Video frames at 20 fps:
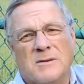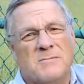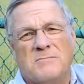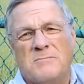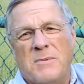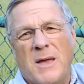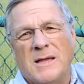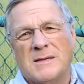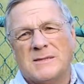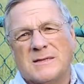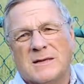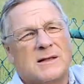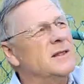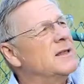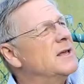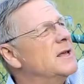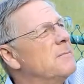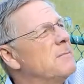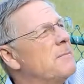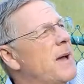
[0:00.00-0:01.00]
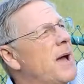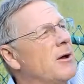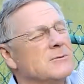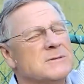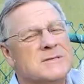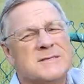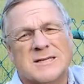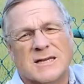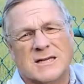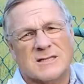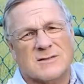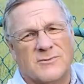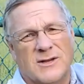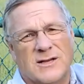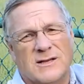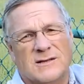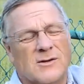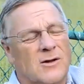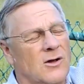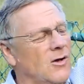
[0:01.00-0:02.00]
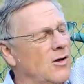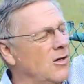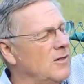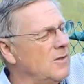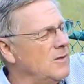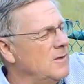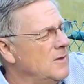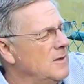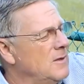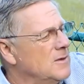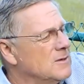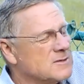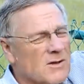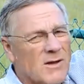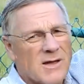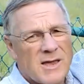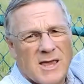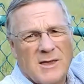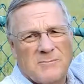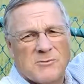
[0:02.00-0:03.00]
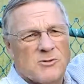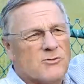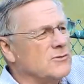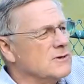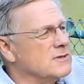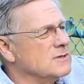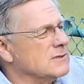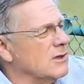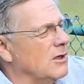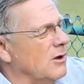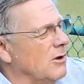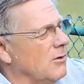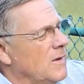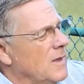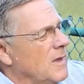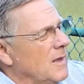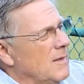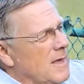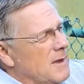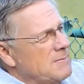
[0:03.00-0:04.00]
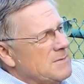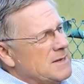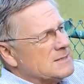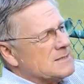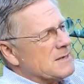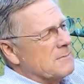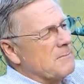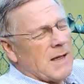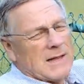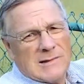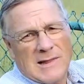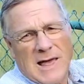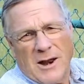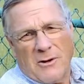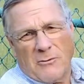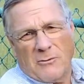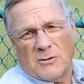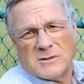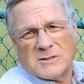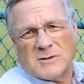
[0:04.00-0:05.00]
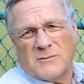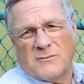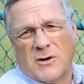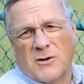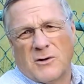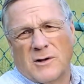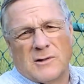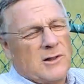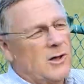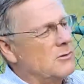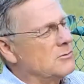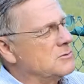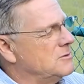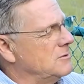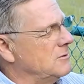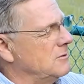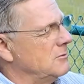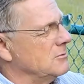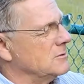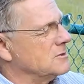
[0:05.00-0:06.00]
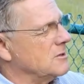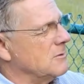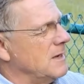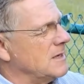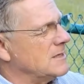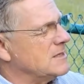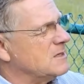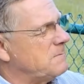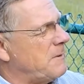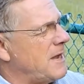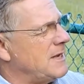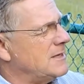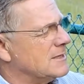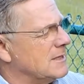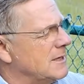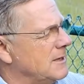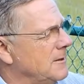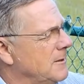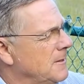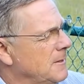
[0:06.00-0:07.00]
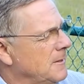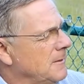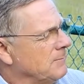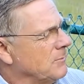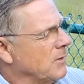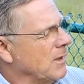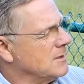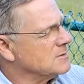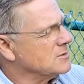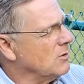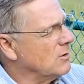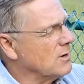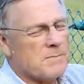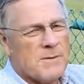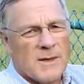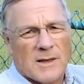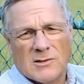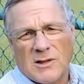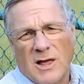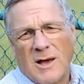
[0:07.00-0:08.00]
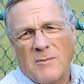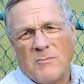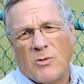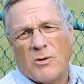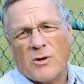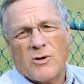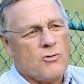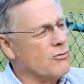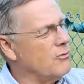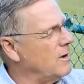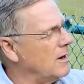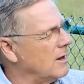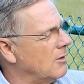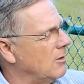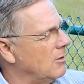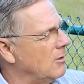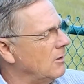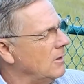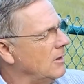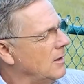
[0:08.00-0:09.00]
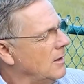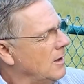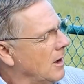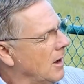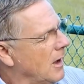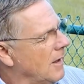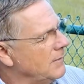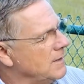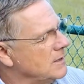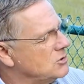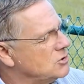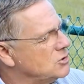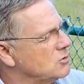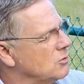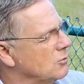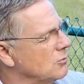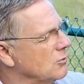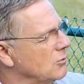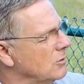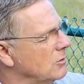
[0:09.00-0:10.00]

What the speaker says: basically about 6 feet tall. So I keep the trees low. That means that my laterals are very low too. So my spacing is going to be a lot more critical on these shorter